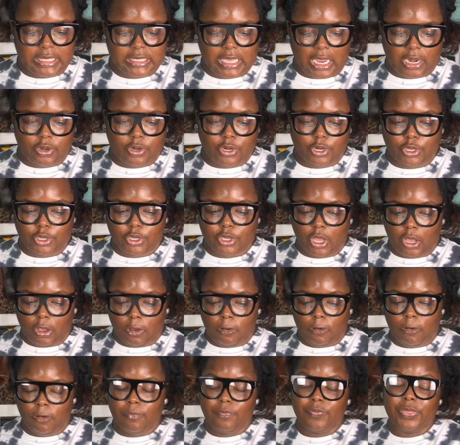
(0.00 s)
Saturn
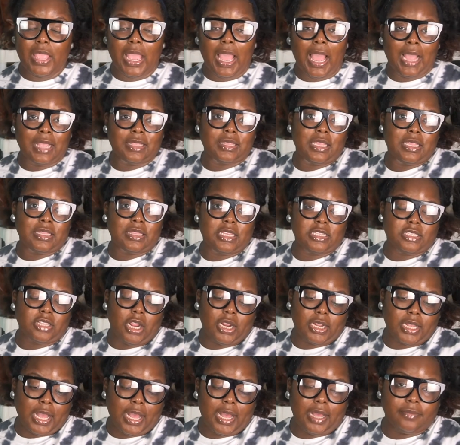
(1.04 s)
Gold. I think these
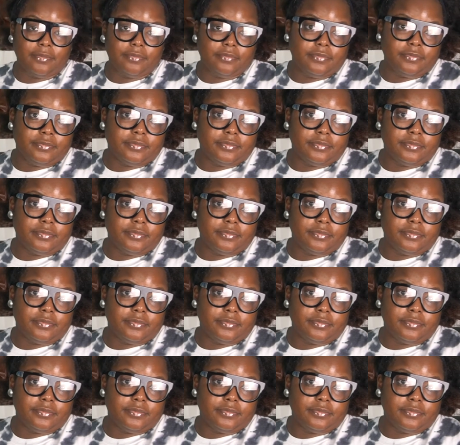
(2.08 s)
are a cop.